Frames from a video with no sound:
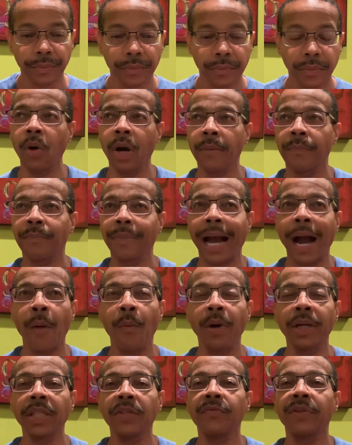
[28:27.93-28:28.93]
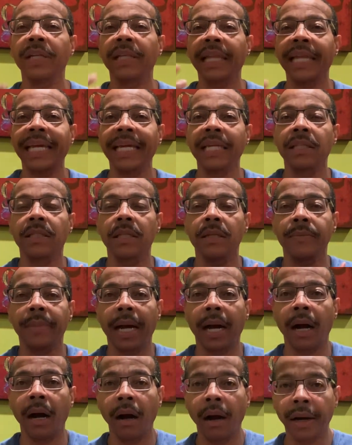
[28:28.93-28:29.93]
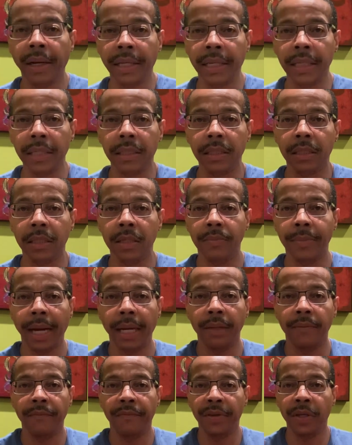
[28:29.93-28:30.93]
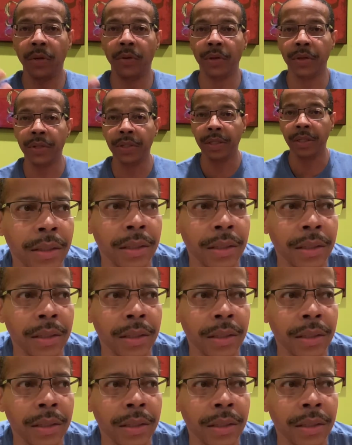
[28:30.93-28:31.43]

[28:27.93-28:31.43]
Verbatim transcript: I want I want to relate to my audience, to my viewers.